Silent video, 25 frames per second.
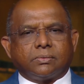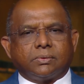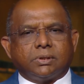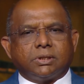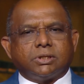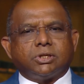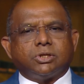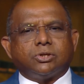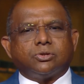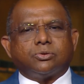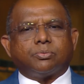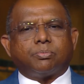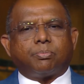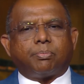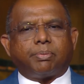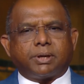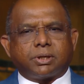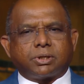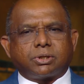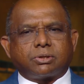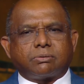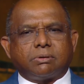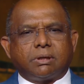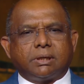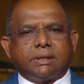This is
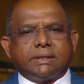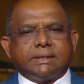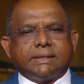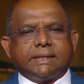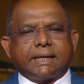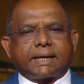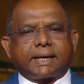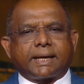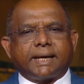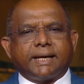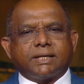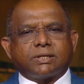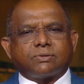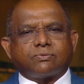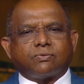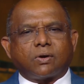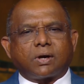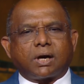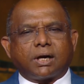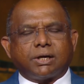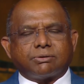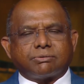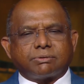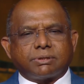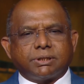particularly the case
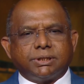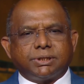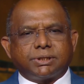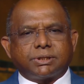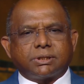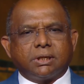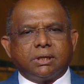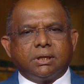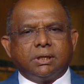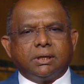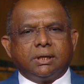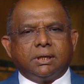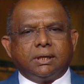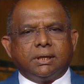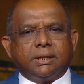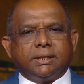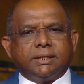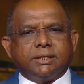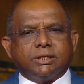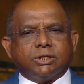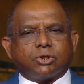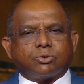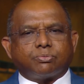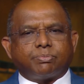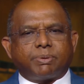for countries
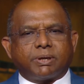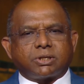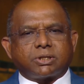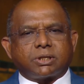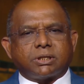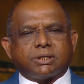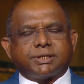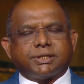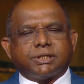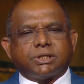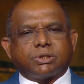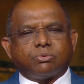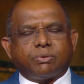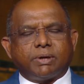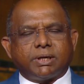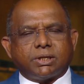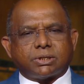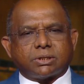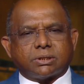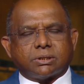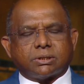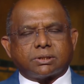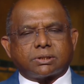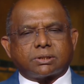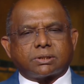in special
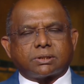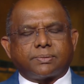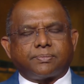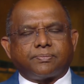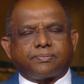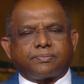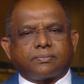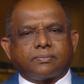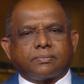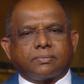situations,